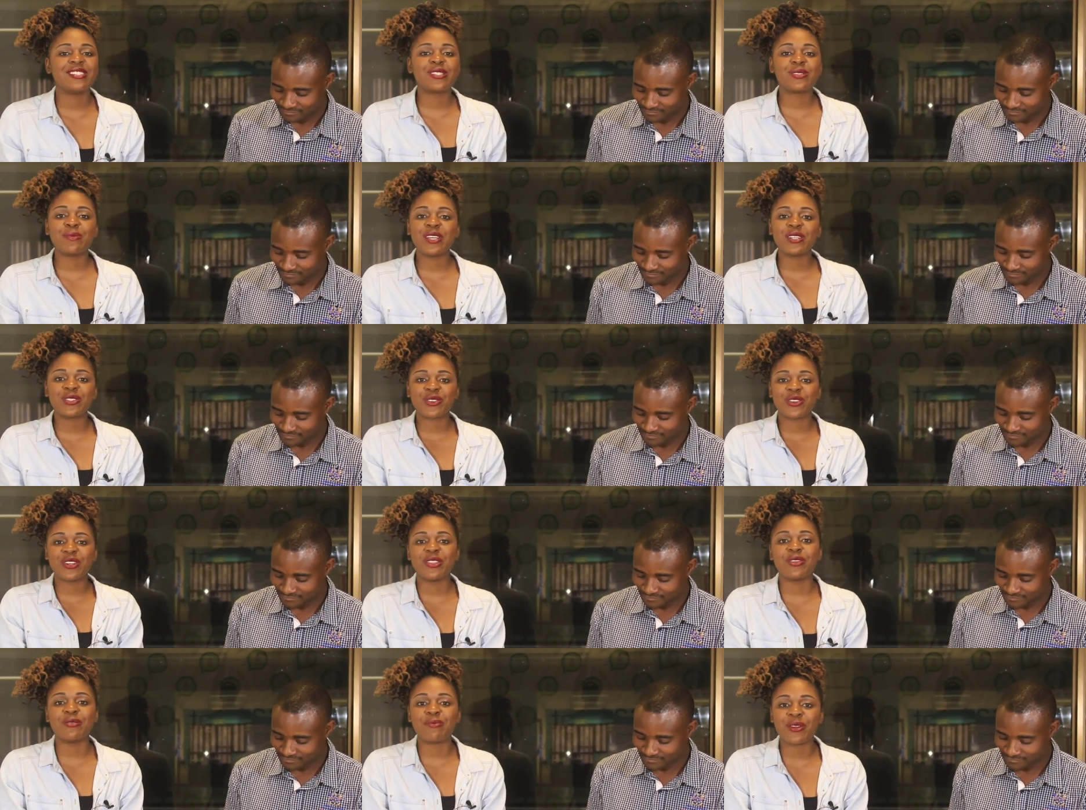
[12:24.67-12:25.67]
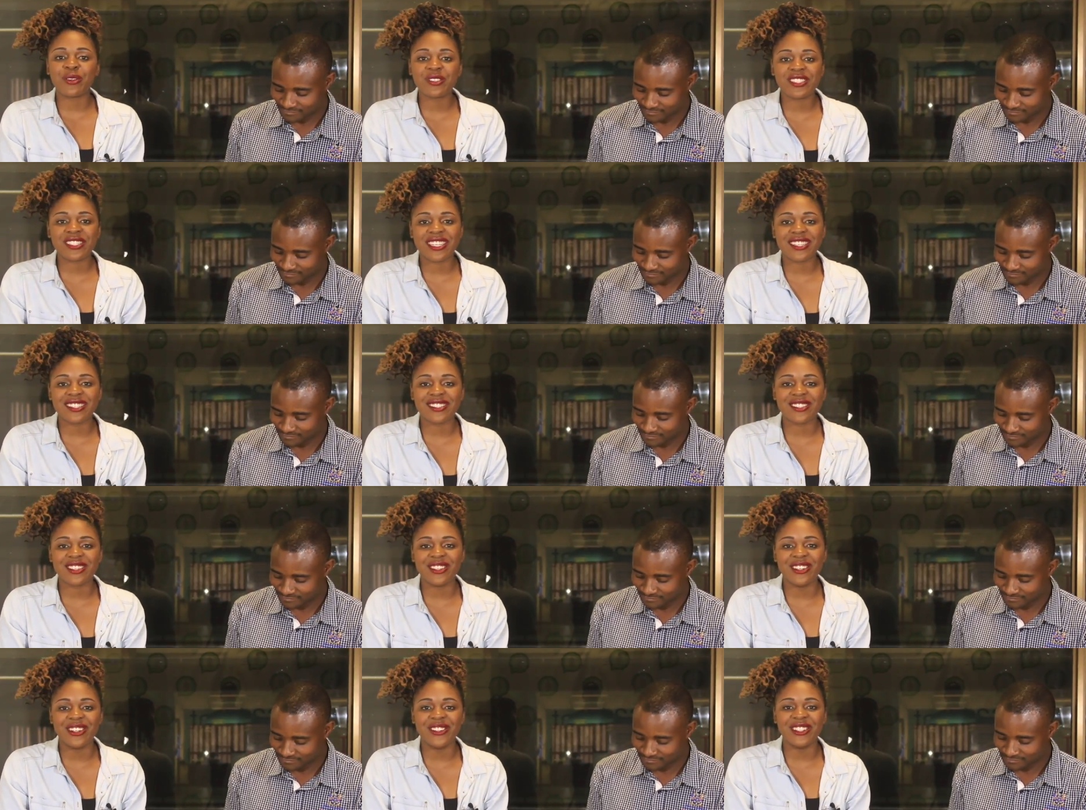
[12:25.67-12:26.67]
Speaker 1: just make sure in the process
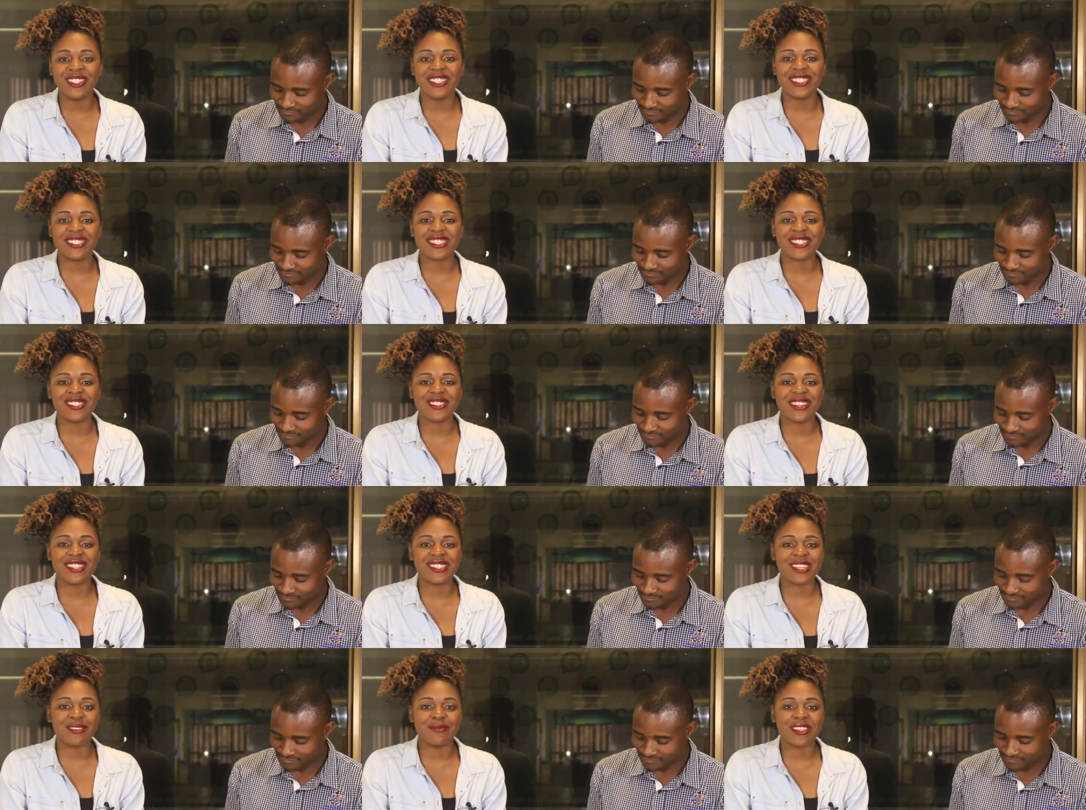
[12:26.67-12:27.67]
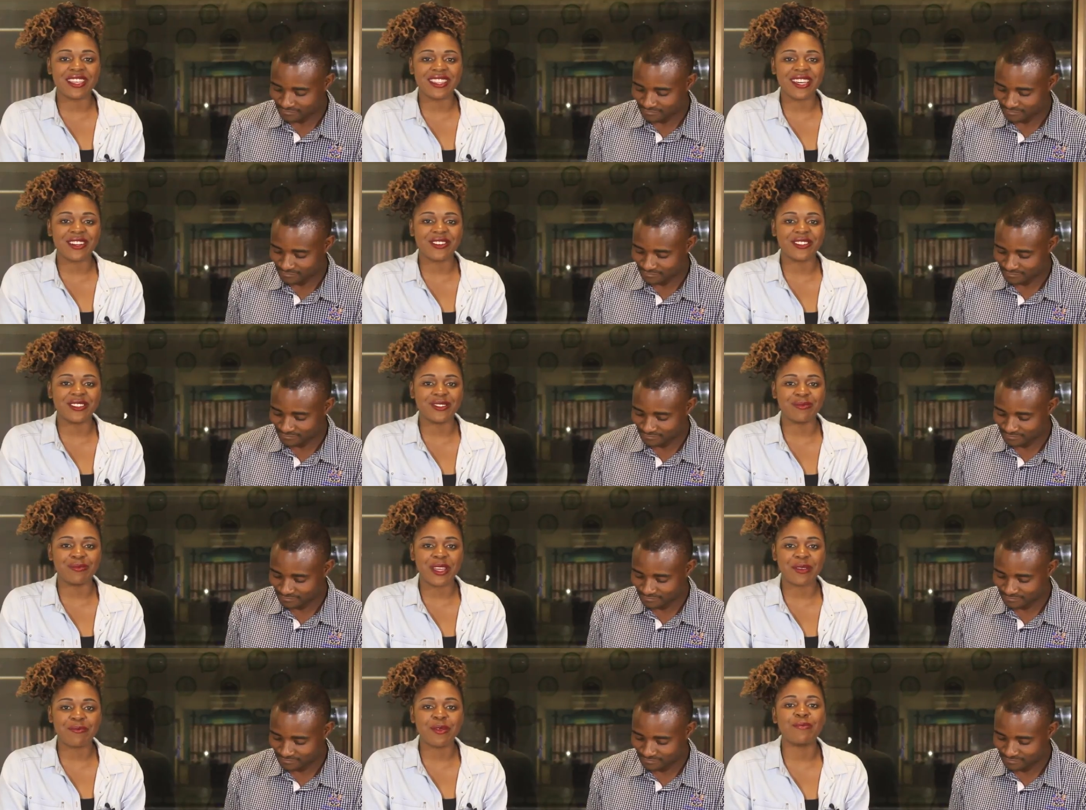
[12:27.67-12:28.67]
you know it's it's not something that will
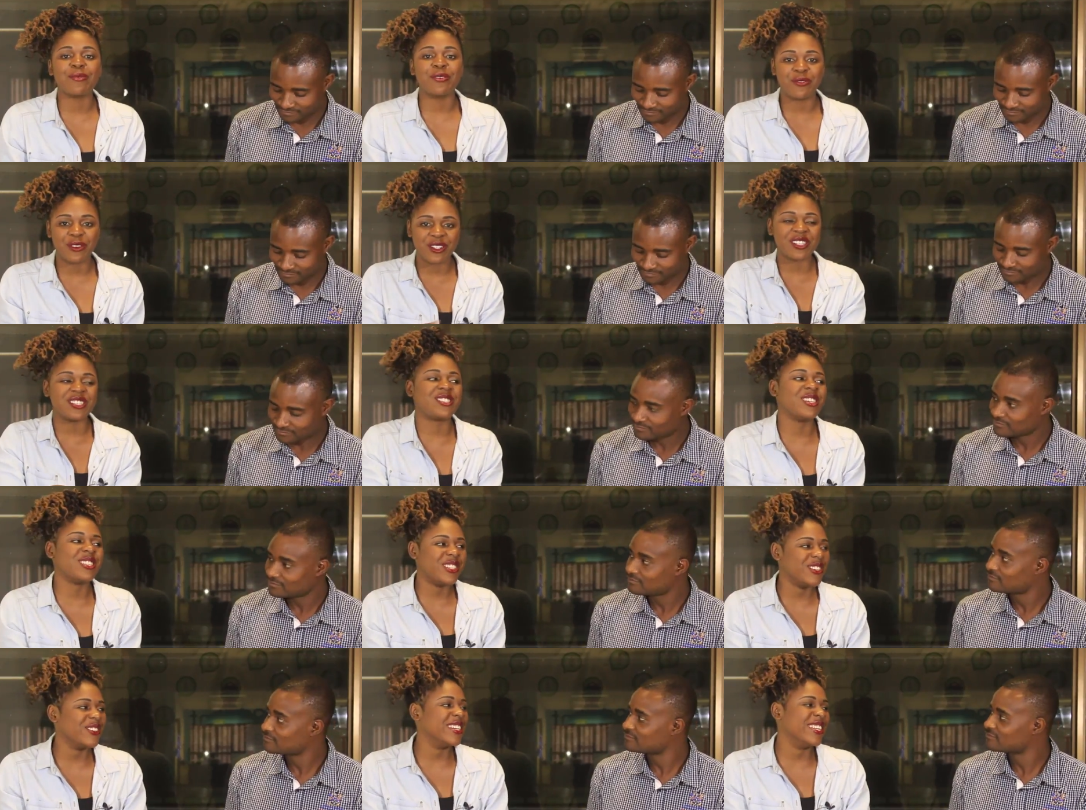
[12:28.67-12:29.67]
make people focus on you